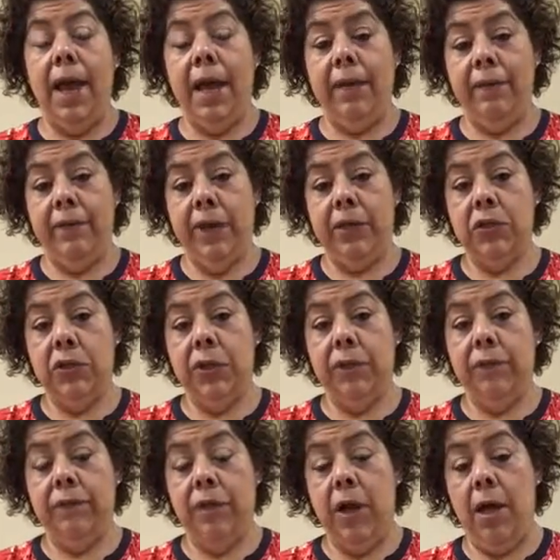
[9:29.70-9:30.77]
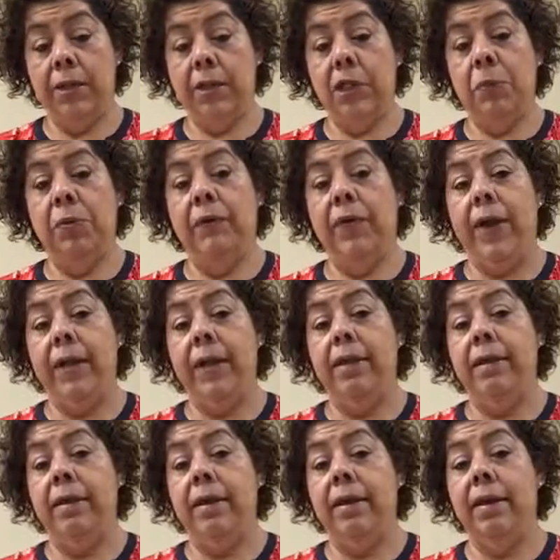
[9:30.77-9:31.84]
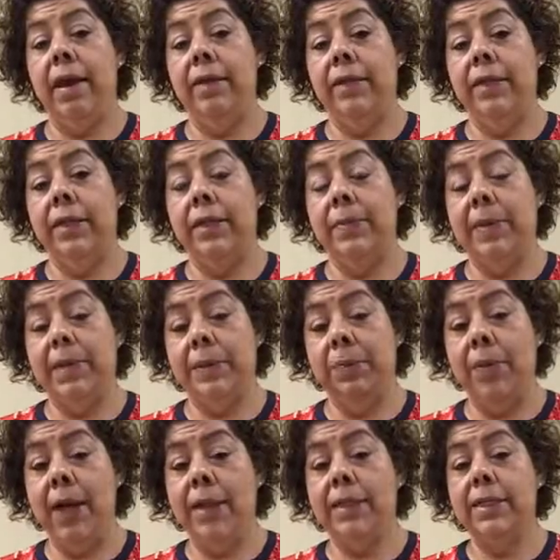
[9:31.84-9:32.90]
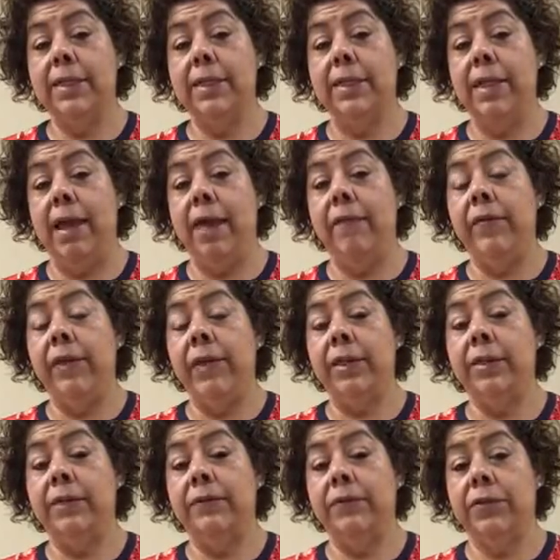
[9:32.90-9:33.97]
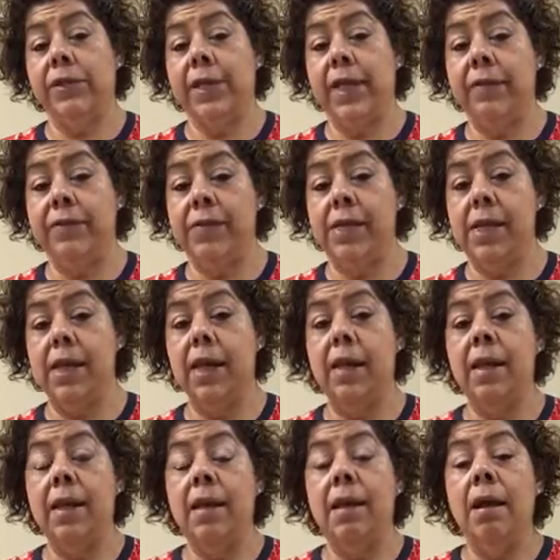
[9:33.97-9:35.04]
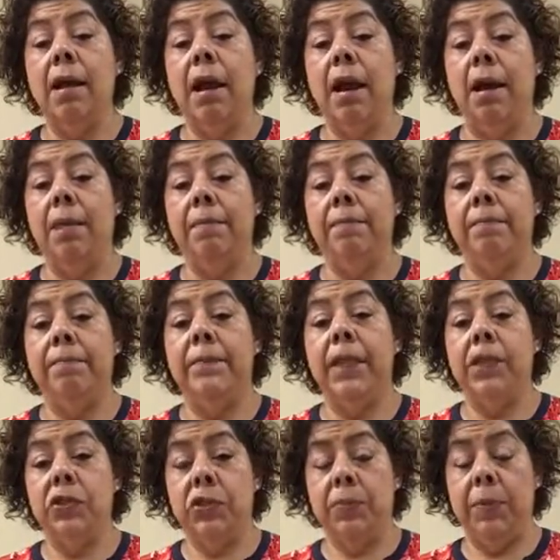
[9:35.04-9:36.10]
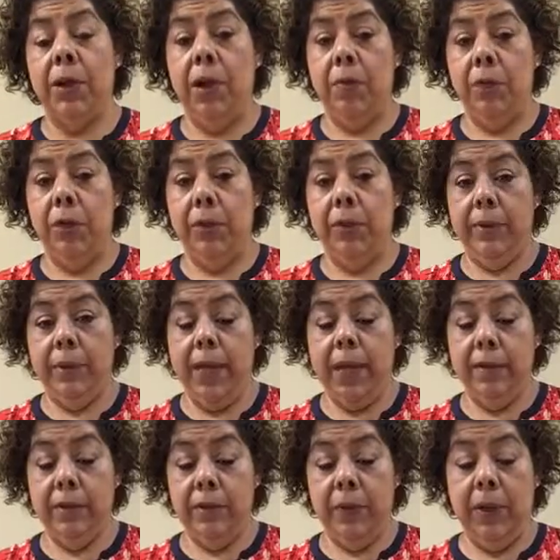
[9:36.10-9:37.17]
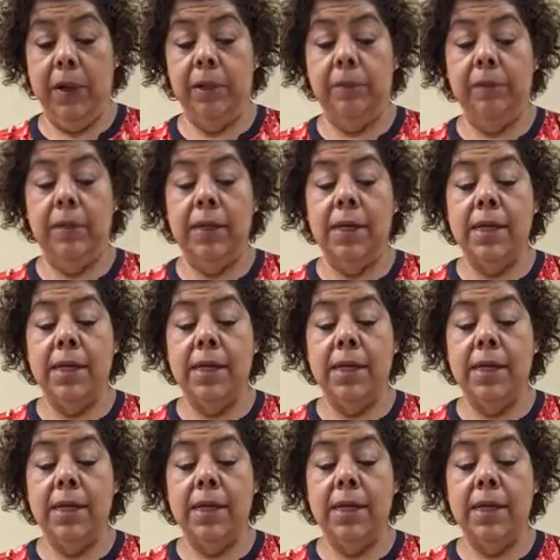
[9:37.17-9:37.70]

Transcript: out of that train of thought. So providing the evidence-based practice and the evidence for safety, they should be on board with that as well.